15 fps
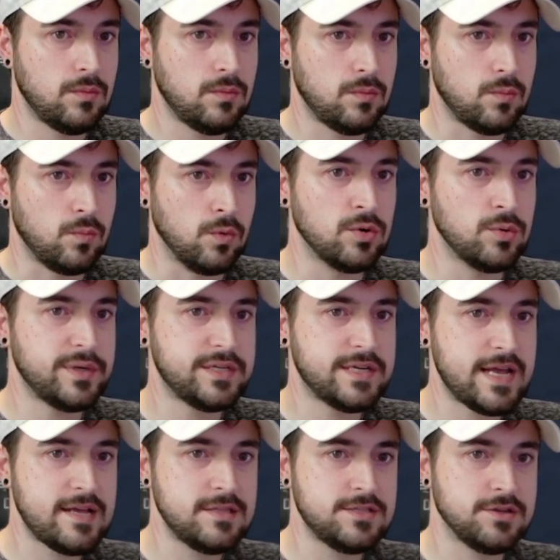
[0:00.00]
Whirlwind
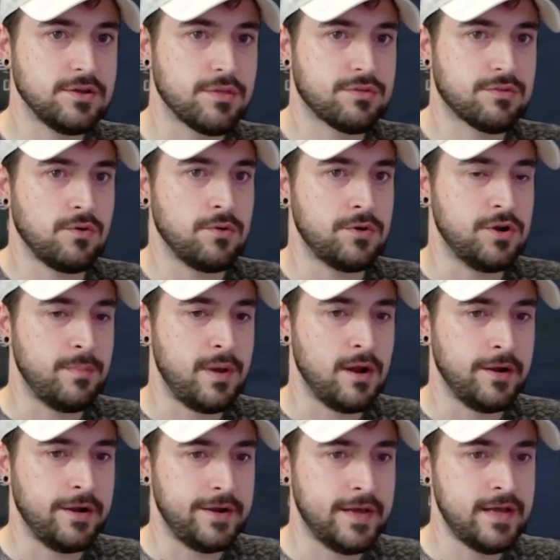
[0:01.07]
Dance, you'll throw your
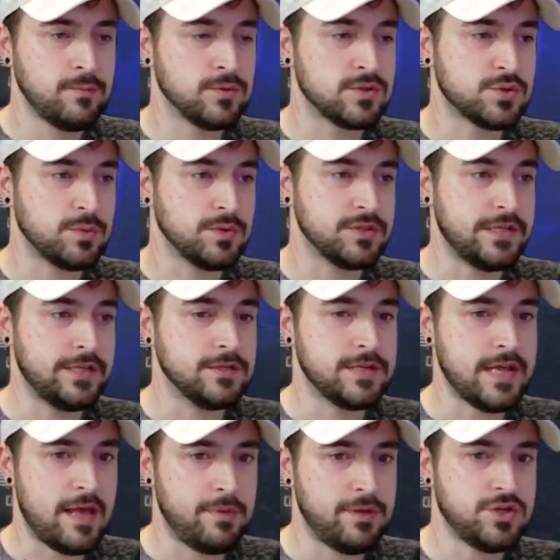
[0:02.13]
marionette, which will deal
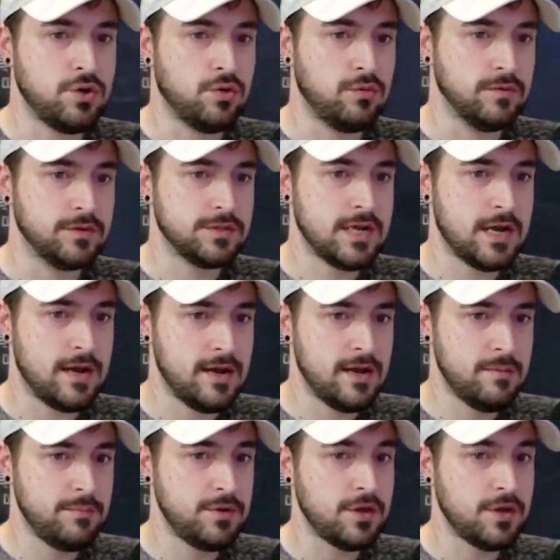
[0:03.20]
damage over time.